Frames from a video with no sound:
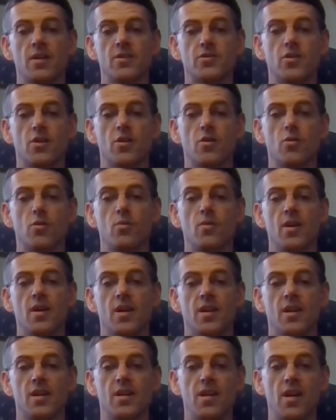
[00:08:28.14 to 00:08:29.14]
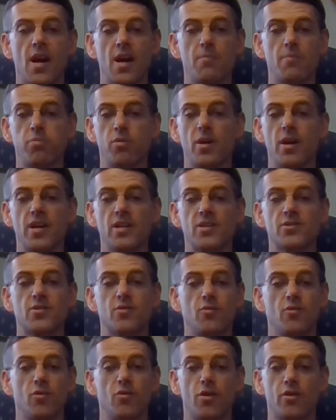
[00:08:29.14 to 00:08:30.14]
So God bless.
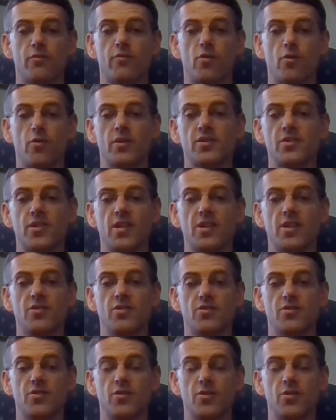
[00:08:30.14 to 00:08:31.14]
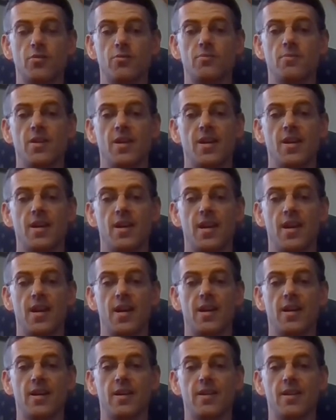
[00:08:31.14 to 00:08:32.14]
Look forward to seeing you soon,
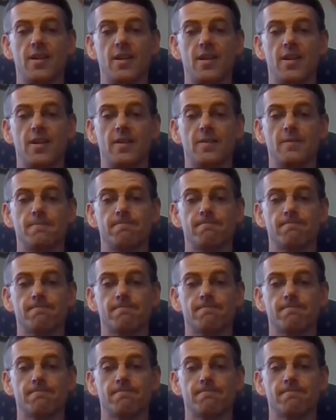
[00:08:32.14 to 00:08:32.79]
and